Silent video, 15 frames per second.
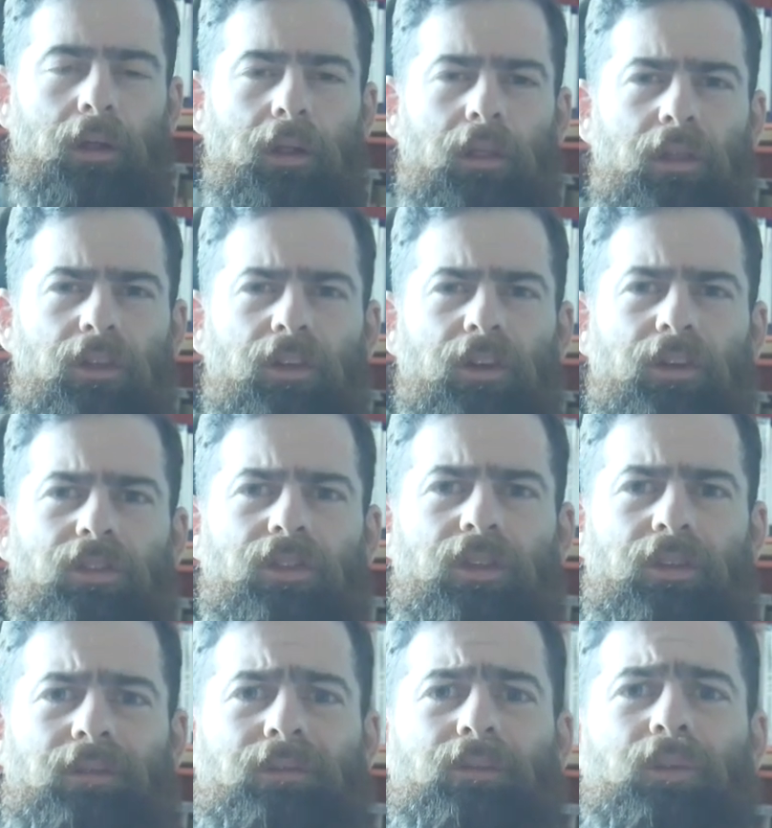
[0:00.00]
This
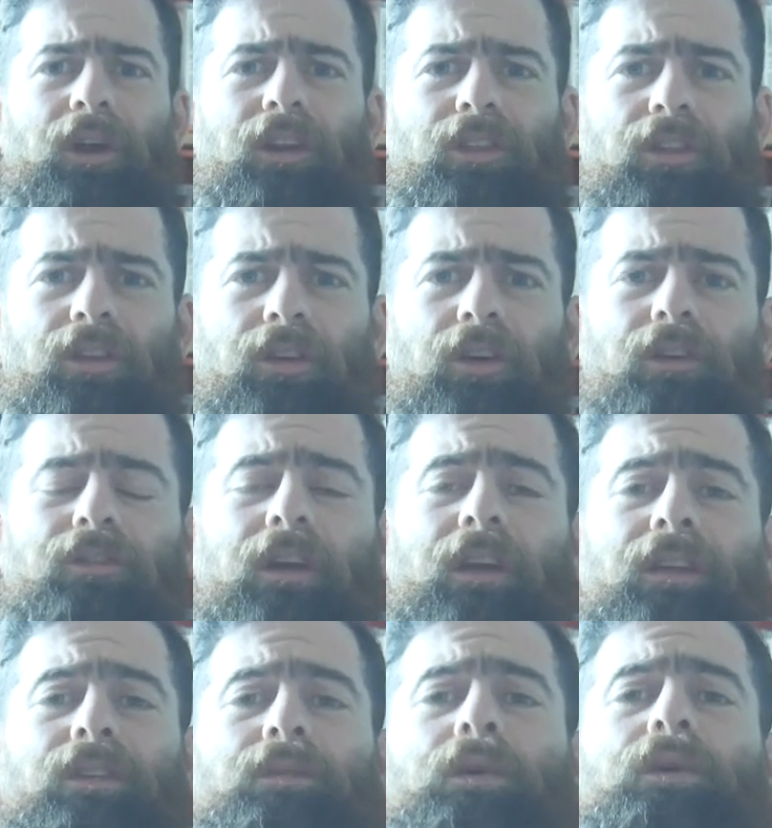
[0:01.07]
hurts. Why does this hurt? Oh, right,
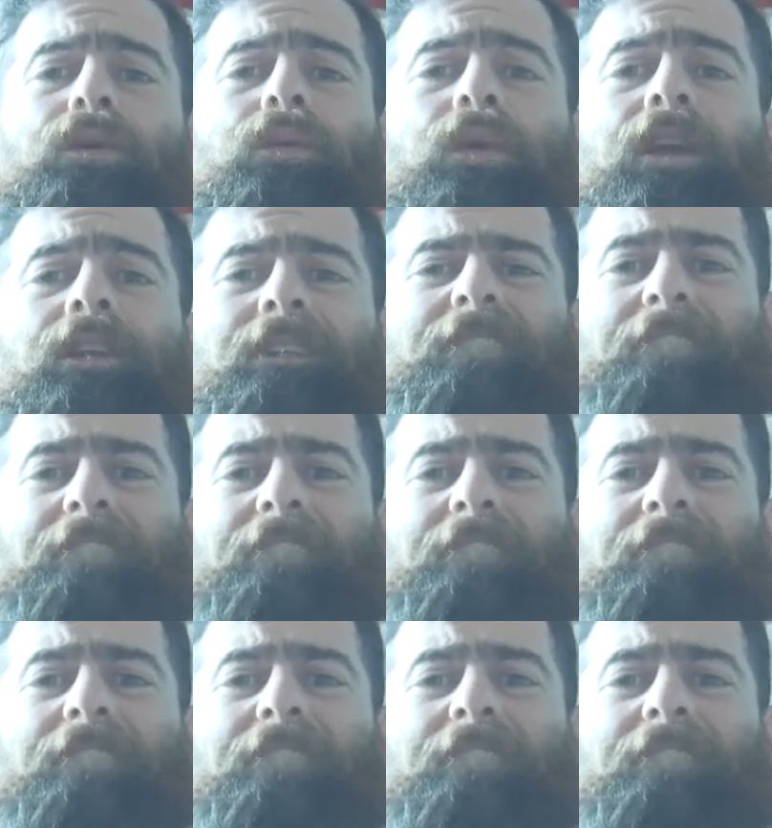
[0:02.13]
because I'm holding weight.